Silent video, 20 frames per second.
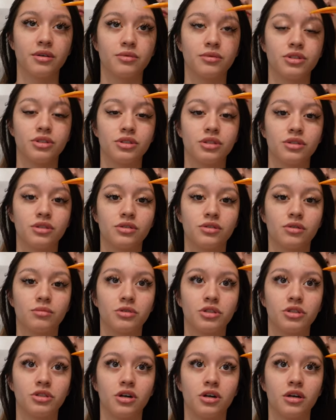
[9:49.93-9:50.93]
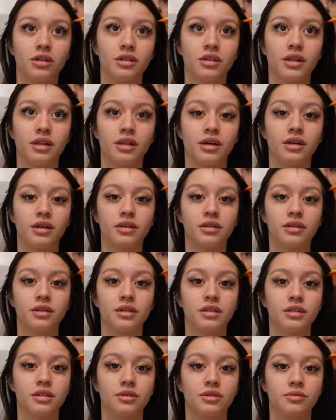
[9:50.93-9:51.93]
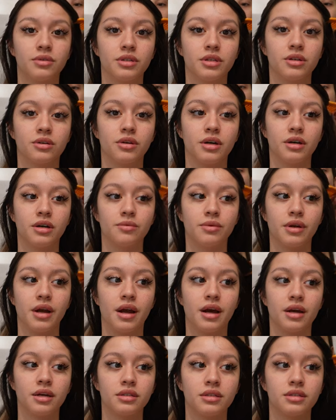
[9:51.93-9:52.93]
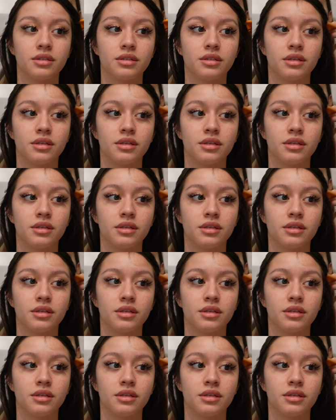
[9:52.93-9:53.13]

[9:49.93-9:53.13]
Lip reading: was just in so much shock that, like, it didn't really know how to react.